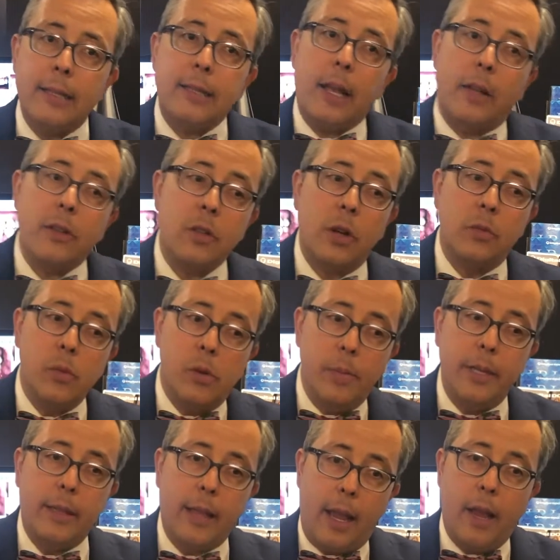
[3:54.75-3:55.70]
sensor will
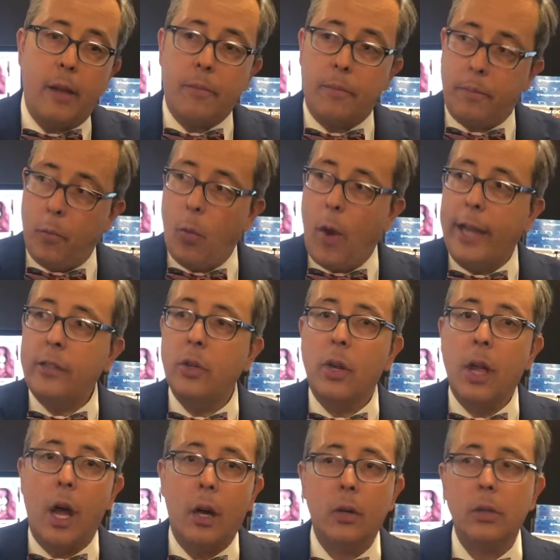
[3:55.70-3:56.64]
be the way to
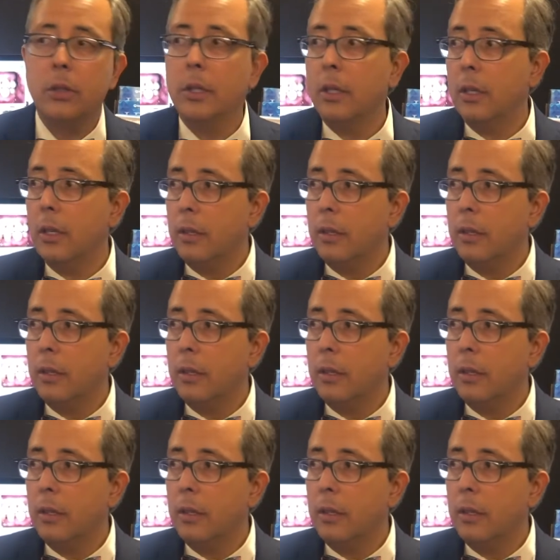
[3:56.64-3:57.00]
go.